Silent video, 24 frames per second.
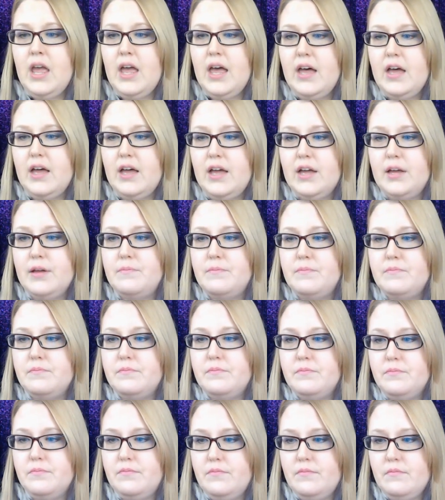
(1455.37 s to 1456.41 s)
Um,
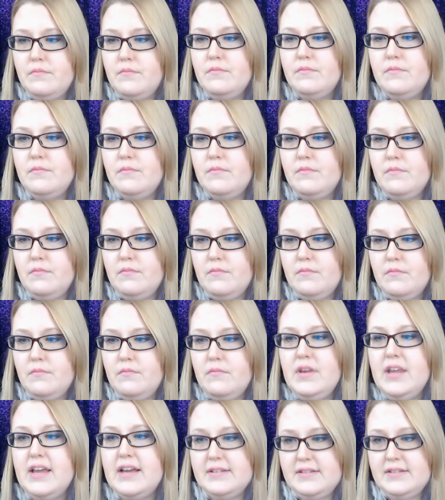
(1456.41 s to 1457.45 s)

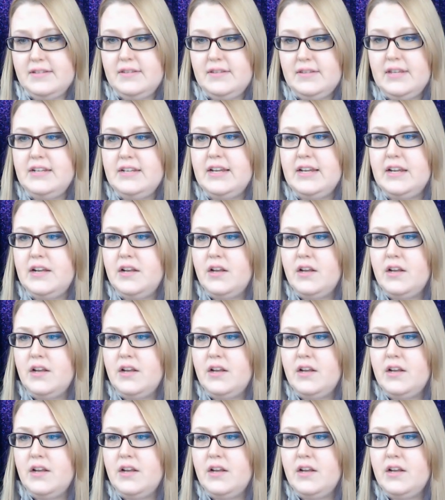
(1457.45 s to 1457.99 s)
yes, they did.